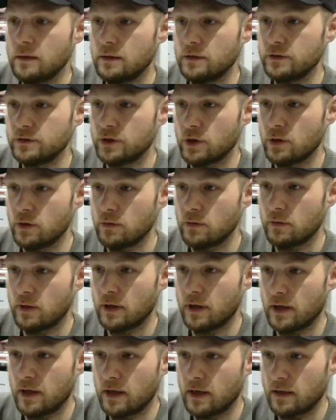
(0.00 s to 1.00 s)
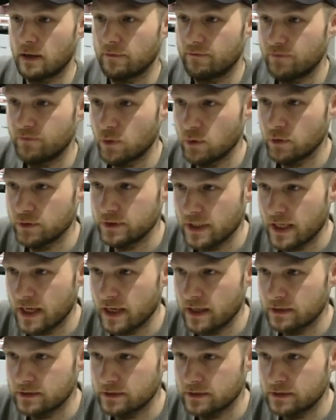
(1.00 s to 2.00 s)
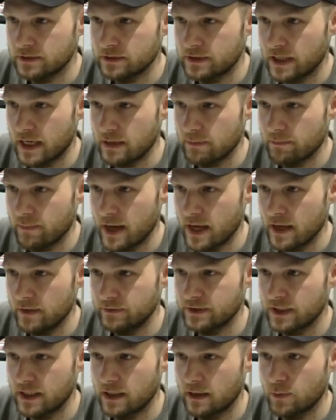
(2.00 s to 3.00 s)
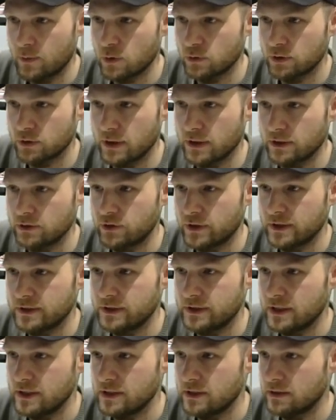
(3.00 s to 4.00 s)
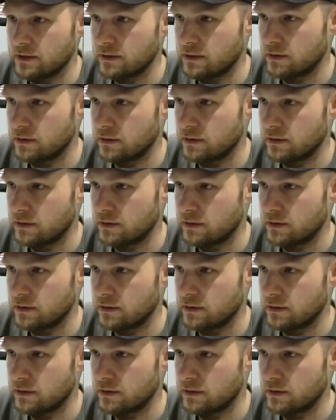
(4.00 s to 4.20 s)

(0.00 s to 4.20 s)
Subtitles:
So 48 State Mave said, I'm also interested,